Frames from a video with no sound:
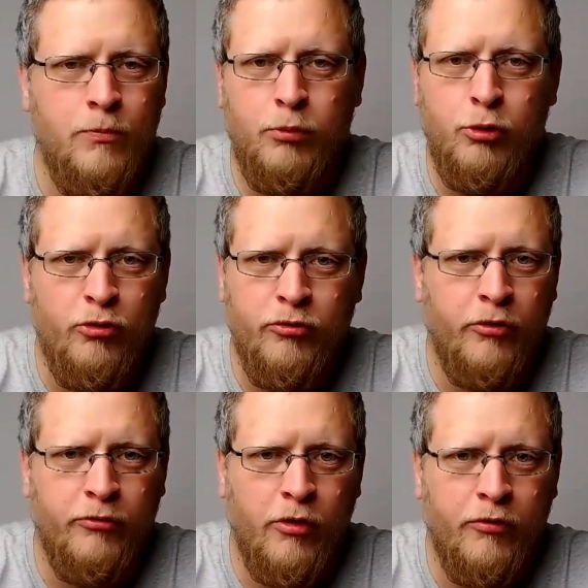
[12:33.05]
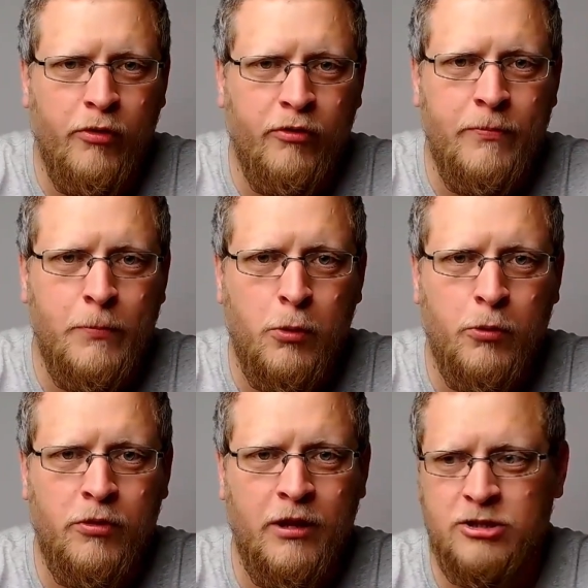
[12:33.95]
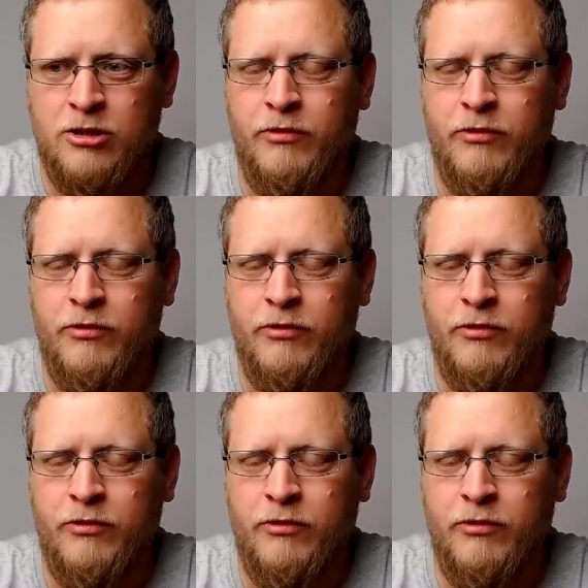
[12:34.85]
proof of important things.